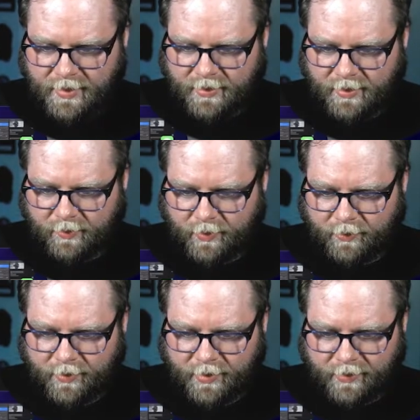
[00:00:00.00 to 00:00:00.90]
And then we
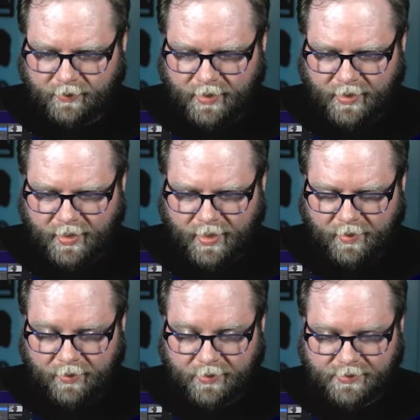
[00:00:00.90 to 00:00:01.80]
want to create a
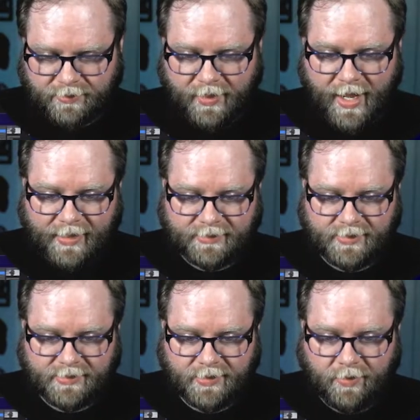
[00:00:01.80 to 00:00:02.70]
personal
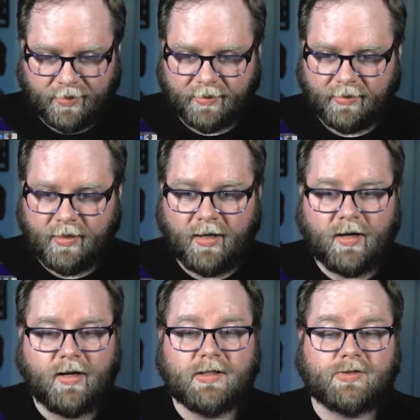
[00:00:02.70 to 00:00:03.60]
access token.
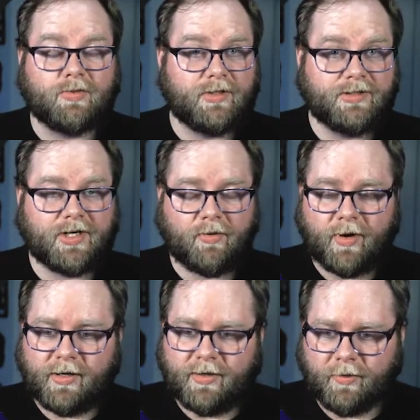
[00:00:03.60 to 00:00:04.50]
So we're going to
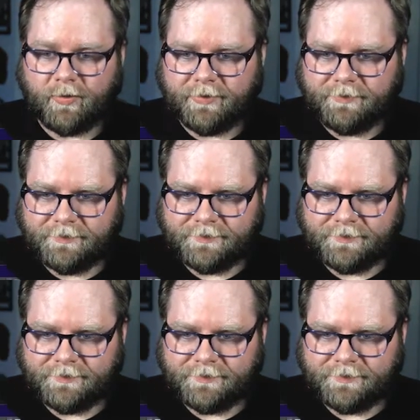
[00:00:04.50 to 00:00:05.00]
generate a new one.